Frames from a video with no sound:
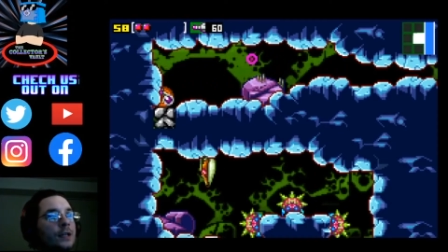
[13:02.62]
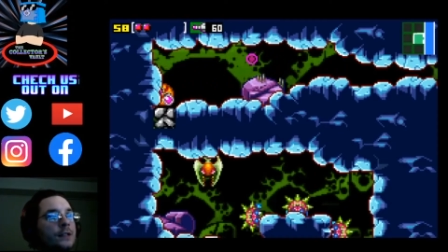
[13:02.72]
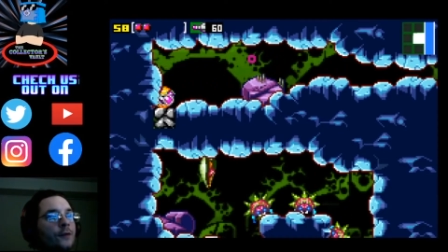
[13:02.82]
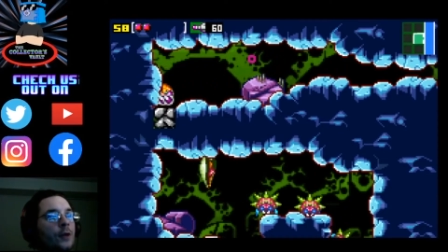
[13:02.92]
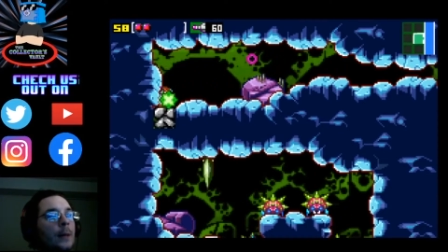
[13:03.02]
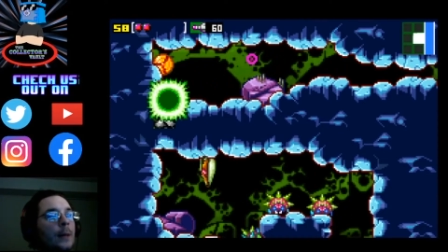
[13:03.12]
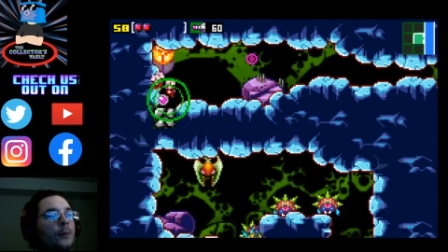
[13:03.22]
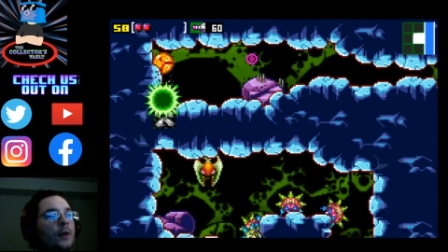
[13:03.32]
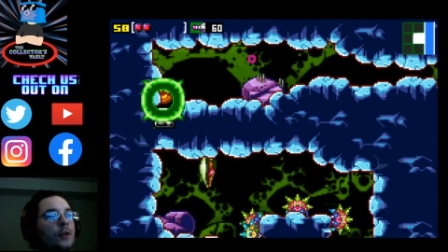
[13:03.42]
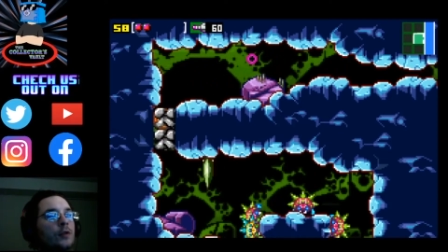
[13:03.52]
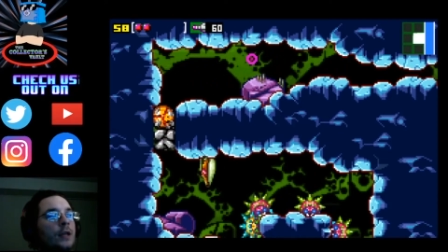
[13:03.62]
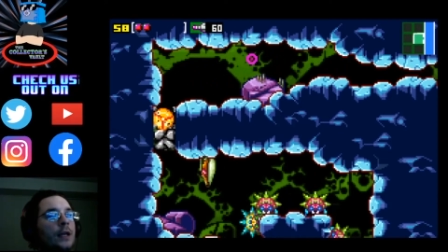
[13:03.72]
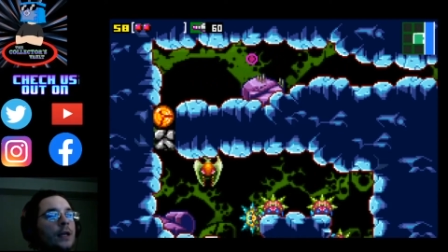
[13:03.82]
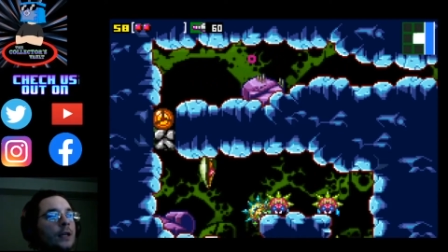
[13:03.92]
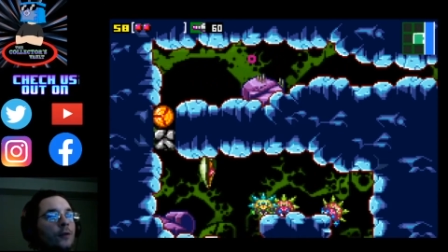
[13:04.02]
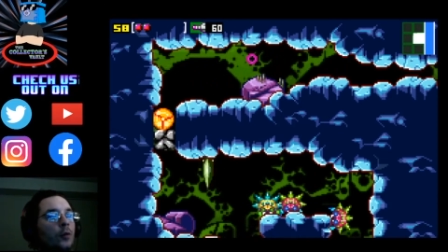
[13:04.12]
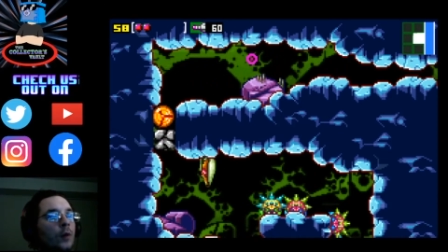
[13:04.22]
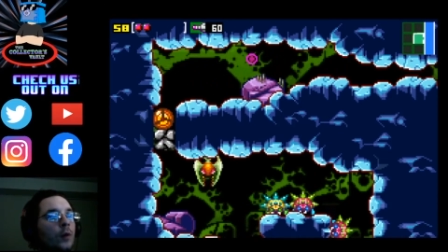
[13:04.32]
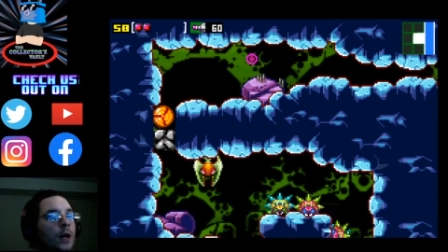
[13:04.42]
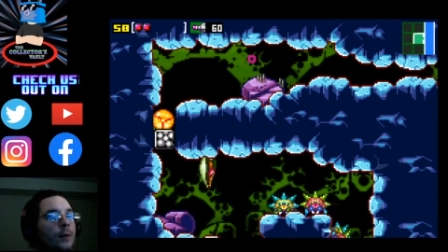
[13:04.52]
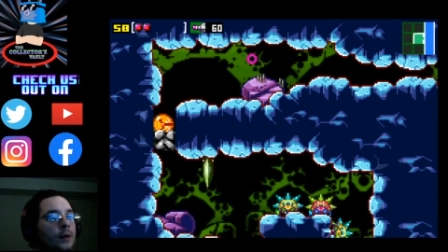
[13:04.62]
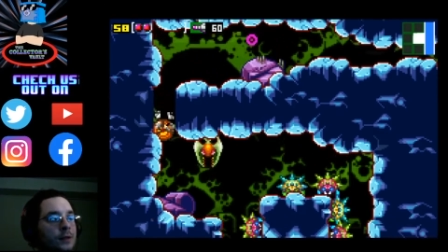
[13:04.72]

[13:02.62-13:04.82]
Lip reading: for an upgrade that you can't get for a while because,